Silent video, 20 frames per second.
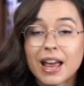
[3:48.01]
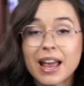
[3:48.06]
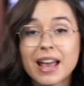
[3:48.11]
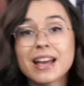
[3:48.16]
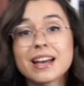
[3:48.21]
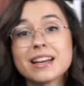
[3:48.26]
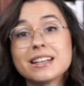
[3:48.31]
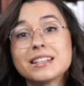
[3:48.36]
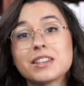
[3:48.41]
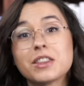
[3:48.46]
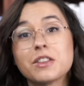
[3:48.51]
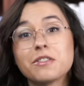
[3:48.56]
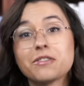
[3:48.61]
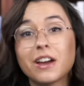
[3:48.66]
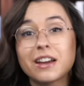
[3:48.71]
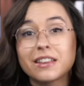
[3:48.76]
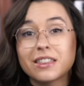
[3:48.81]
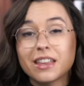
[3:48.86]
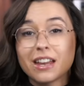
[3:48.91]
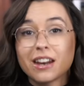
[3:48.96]
And the
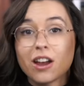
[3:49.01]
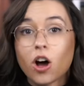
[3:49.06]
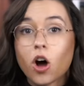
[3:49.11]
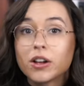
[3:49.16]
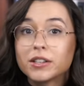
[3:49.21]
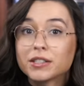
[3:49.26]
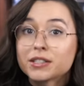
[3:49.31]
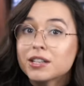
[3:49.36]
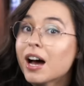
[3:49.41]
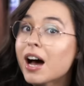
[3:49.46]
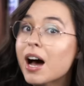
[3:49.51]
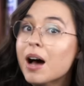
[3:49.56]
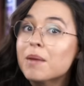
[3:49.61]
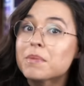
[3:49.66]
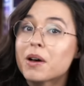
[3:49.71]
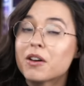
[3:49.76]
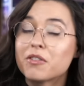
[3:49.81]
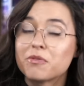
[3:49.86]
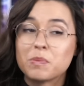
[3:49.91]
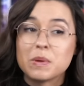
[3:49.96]
fact that on top
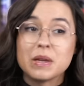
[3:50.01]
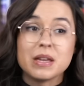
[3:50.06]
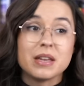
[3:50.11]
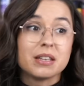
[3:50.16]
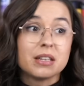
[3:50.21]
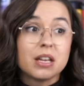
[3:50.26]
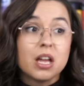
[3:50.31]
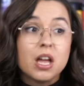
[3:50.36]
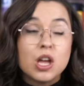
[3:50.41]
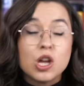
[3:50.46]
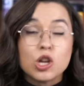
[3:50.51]
of being